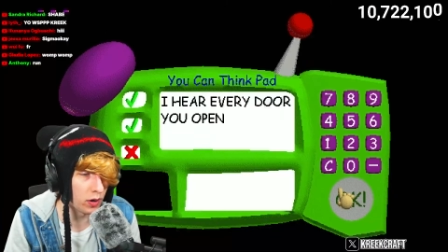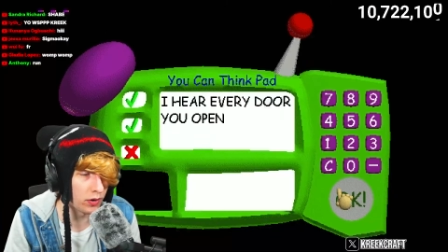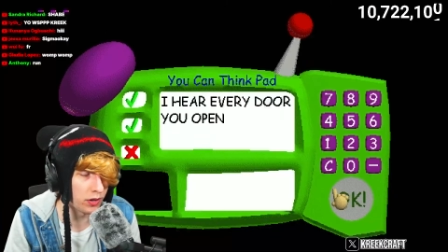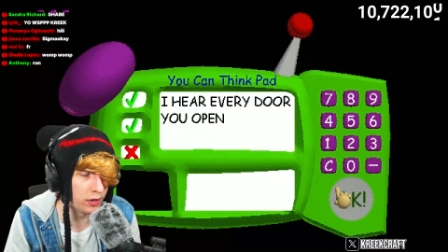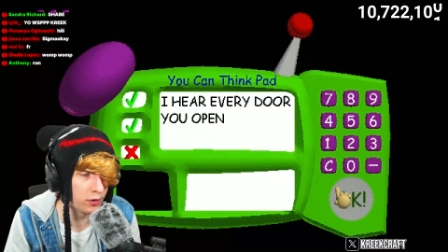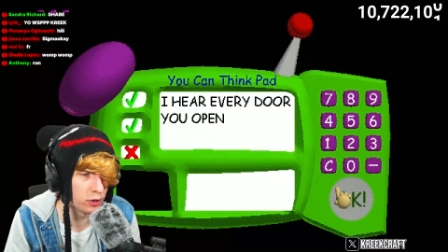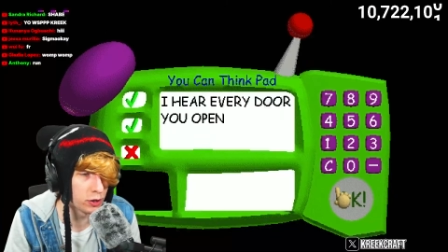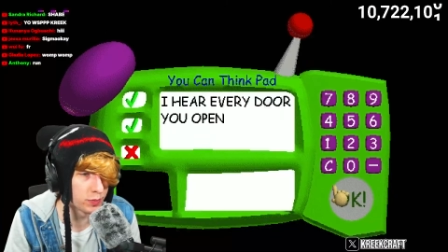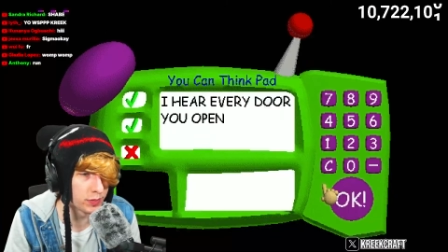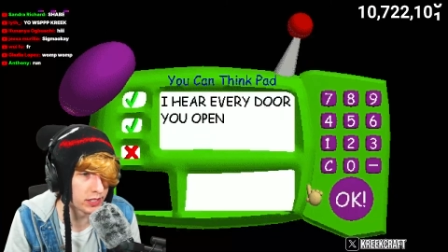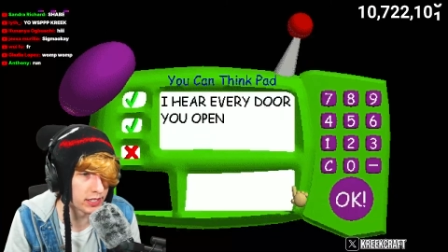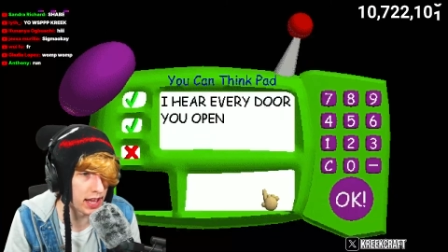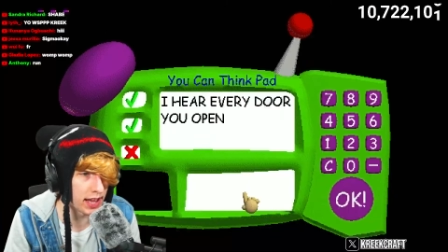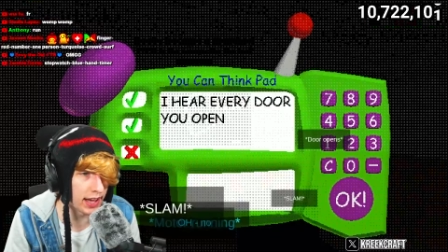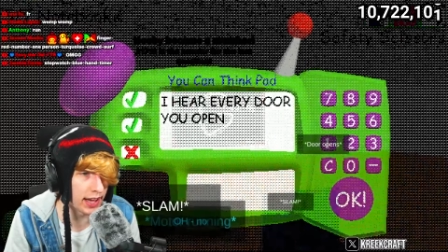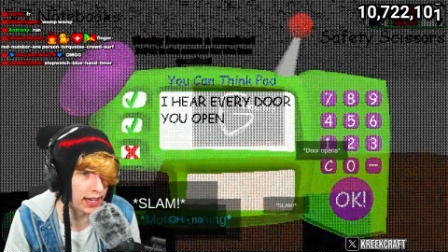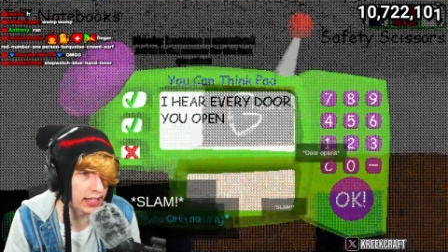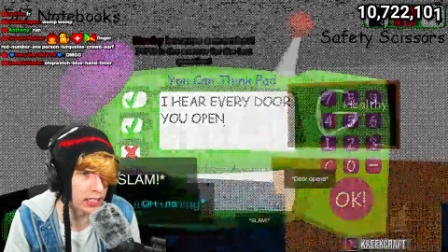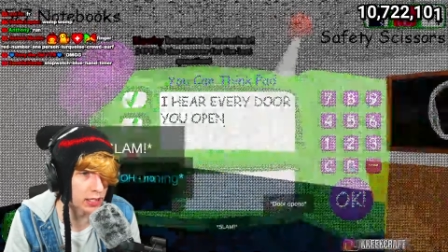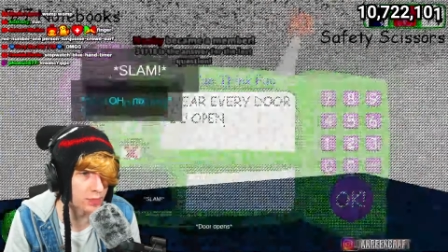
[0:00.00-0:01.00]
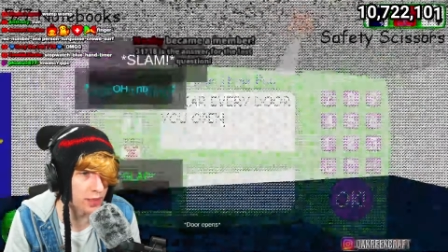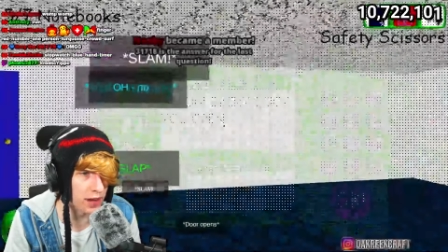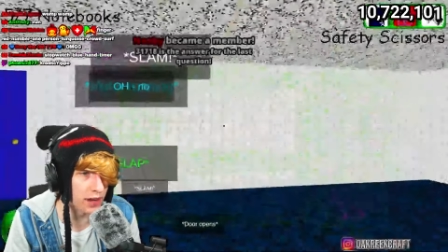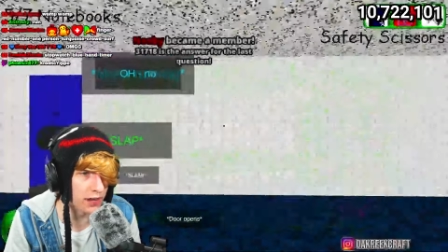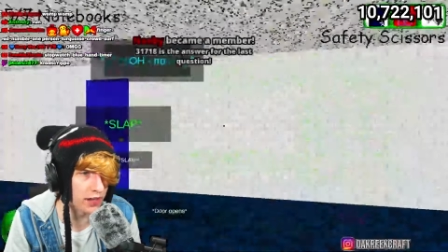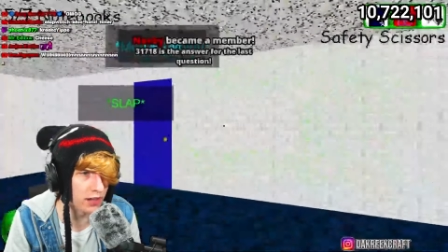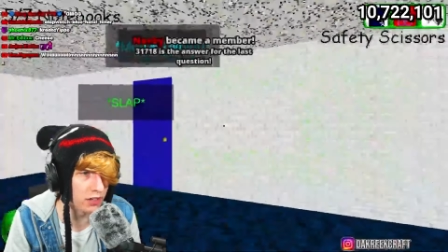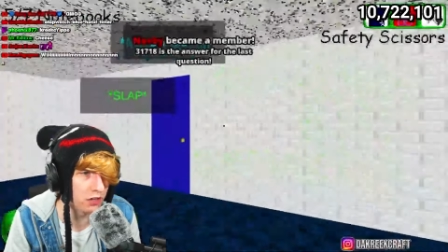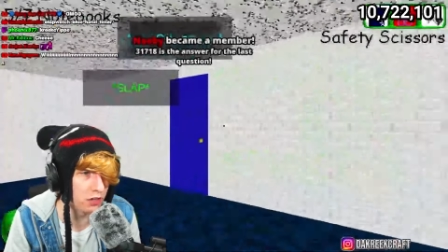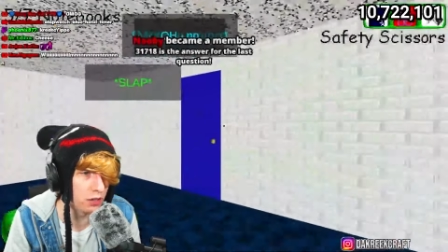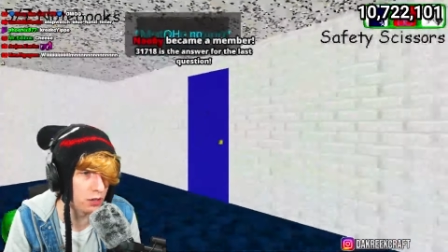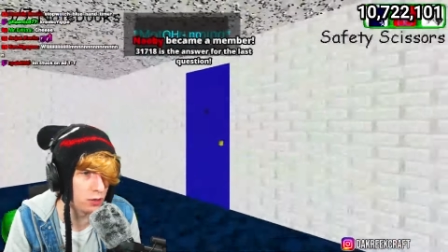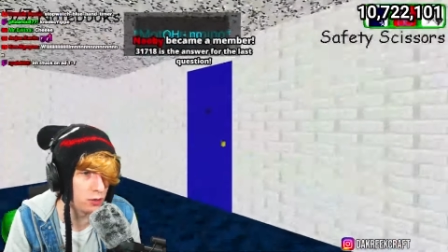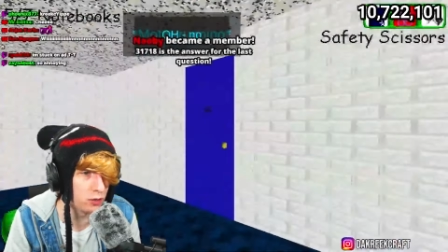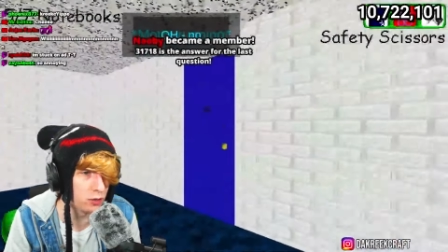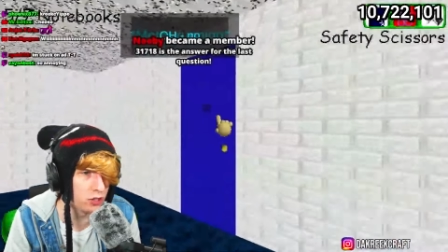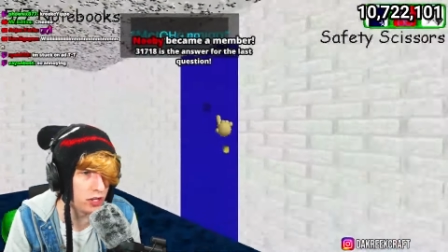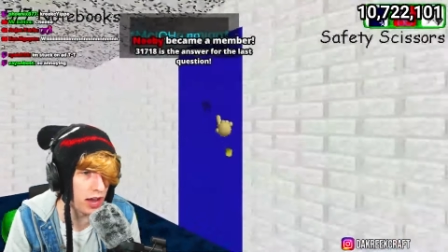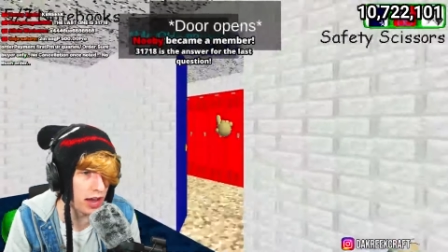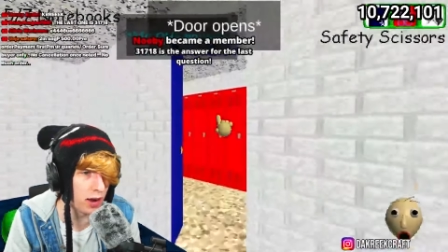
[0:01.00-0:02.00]
Huge mistake. I just made a
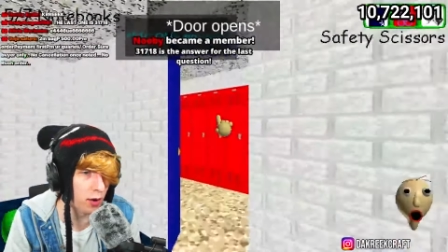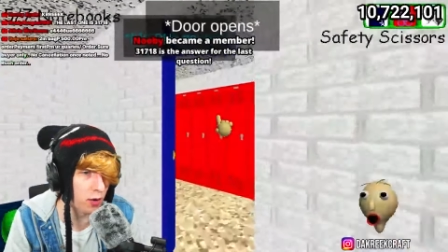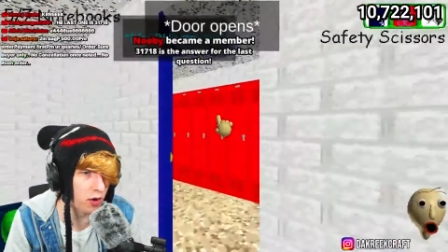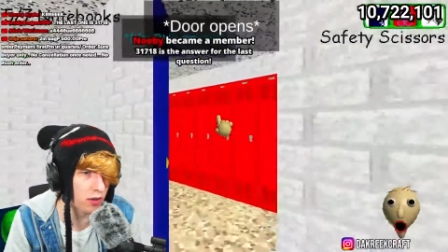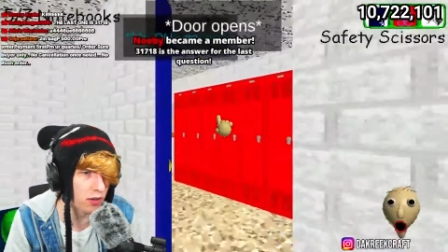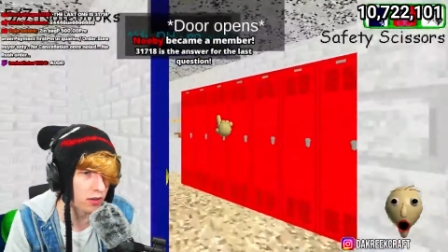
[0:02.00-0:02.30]
huge error.